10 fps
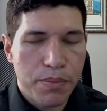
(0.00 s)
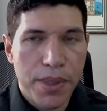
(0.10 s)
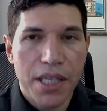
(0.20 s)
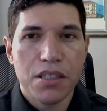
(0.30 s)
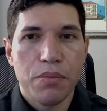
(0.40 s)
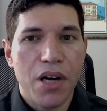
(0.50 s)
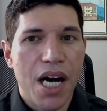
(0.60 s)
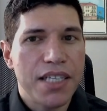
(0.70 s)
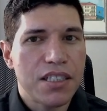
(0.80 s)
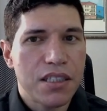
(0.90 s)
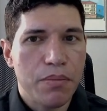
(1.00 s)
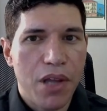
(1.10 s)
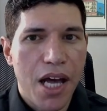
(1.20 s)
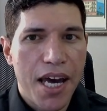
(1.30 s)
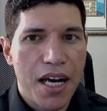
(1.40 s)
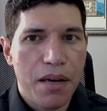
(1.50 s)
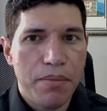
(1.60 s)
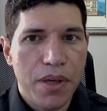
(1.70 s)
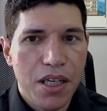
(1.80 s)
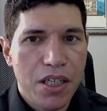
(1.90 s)
big surprise, supply
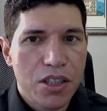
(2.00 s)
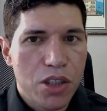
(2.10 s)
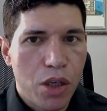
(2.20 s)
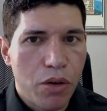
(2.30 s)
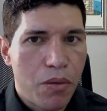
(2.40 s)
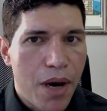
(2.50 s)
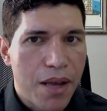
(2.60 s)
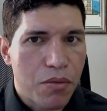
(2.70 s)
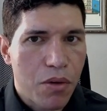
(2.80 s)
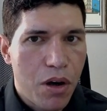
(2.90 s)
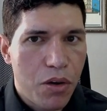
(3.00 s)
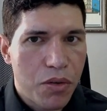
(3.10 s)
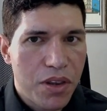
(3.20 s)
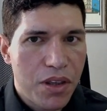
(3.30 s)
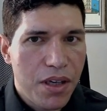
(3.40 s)
up, slower rent growth.